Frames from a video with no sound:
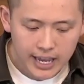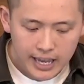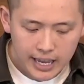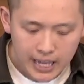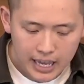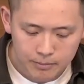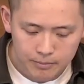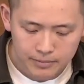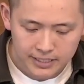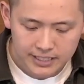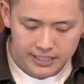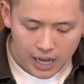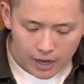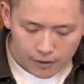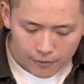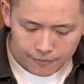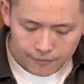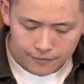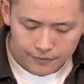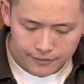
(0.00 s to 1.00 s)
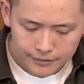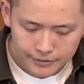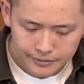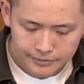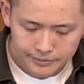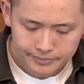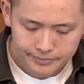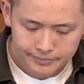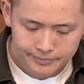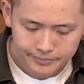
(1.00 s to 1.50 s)
himself
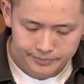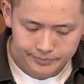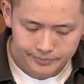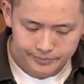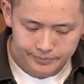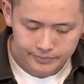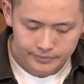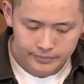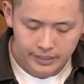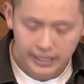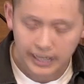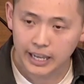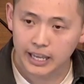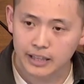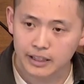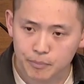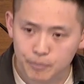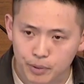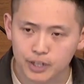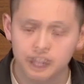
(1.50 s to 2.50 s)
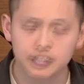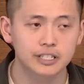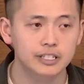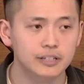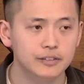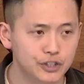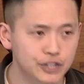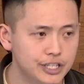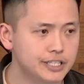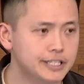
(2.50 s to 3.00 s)
in the person
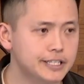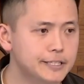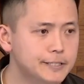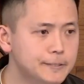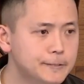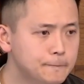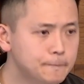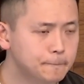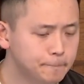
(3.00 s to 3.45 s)
of Jesus.